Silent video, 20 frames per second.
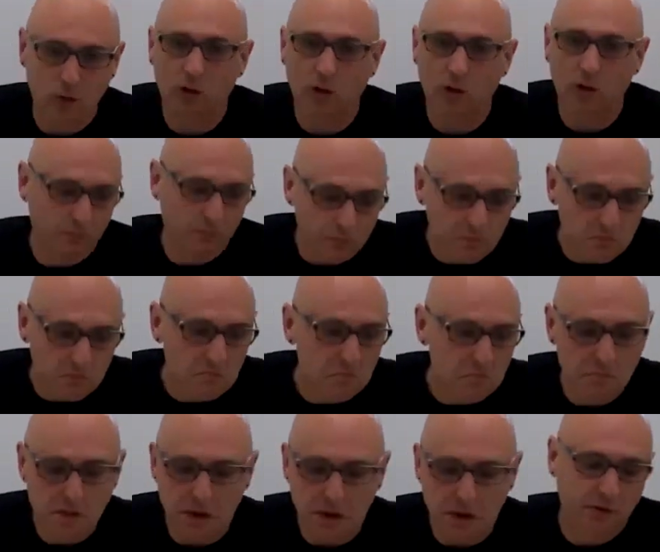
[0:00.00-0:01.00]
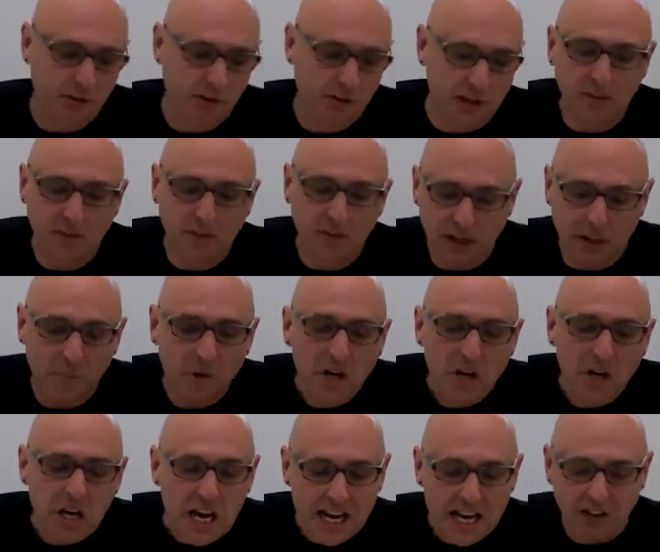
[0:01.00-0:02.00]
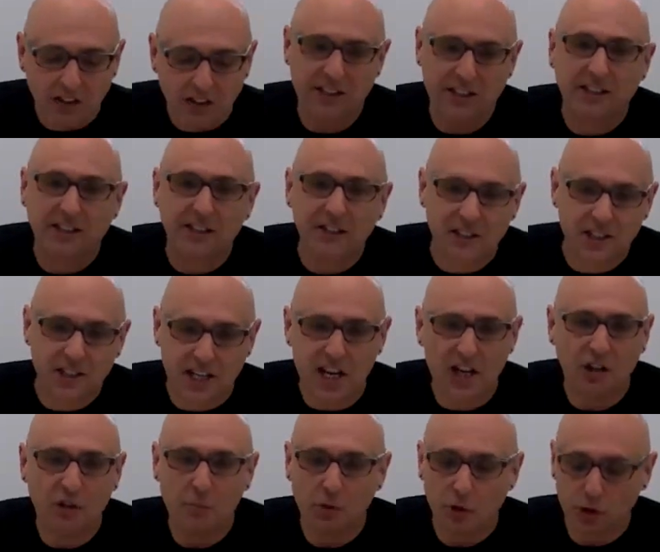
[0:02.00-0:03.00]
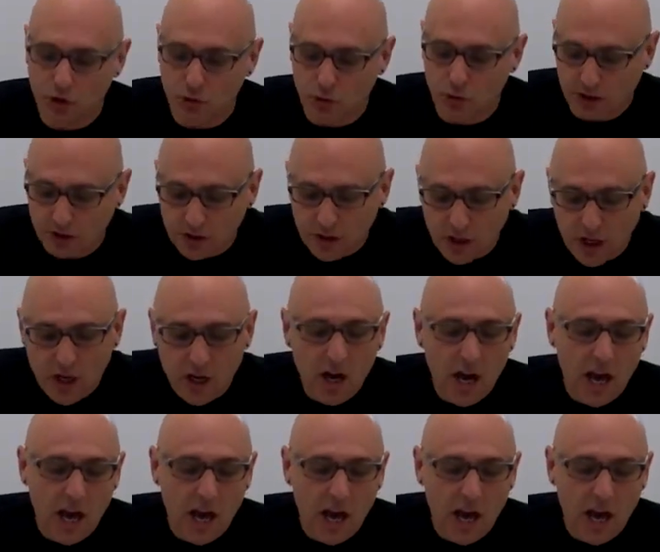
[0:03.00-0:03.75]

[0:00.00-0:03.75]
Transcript: Or a member of some elastically scalable unit.